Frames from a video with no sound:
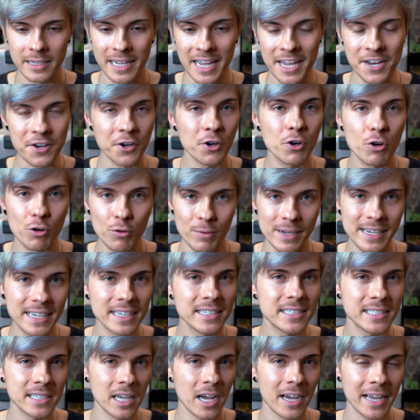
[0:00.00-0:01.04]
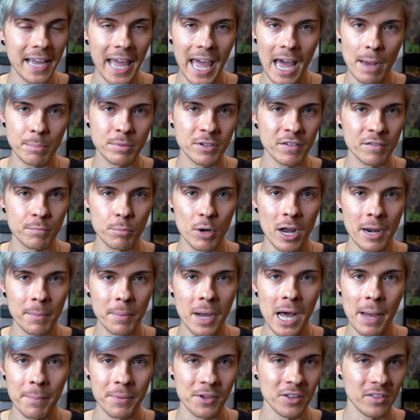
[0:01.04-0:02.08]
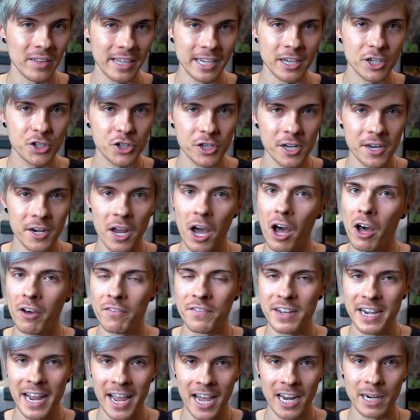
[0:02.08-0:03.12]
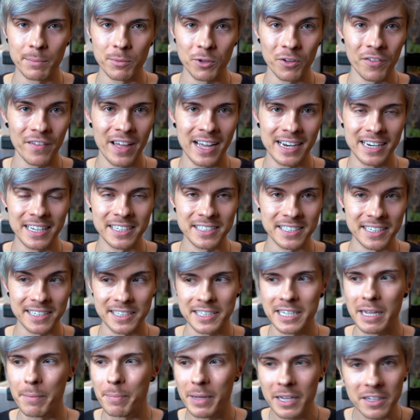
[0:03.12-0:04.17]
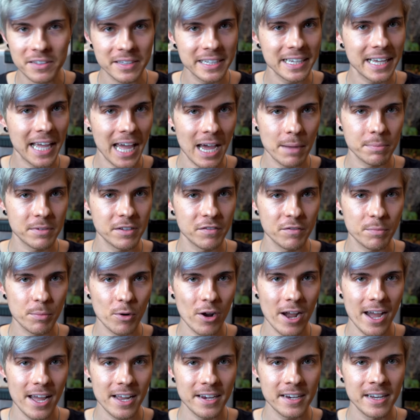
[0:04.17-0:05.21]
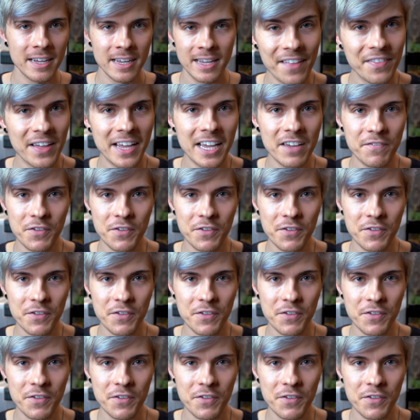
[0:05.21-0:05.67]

increase a captive bred population of an animal that isn't typically captive bred. I think